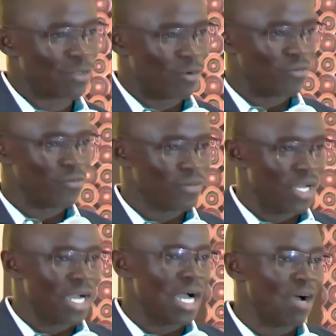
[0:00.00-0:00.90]
of
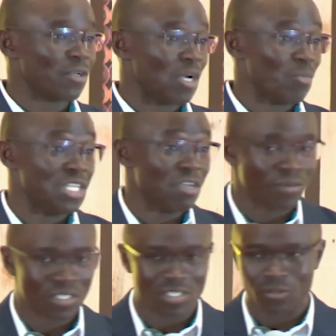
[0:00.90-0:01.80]
Africa Media
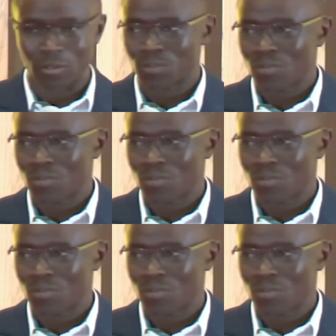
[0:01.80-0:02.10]
Festival.